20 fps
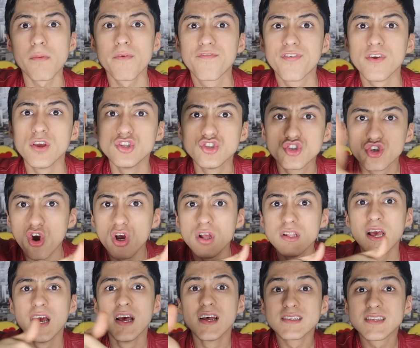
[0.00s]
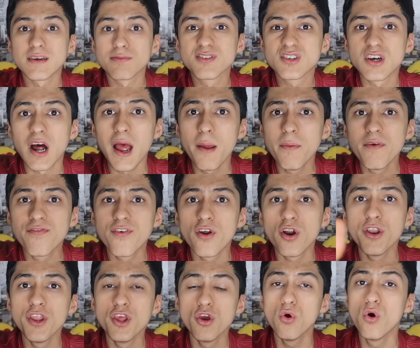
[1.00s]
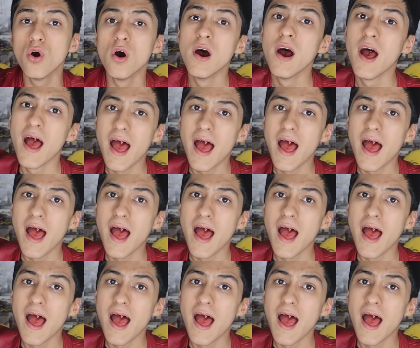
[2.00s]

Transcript: up if you enjoyed. Subscribe if you're new.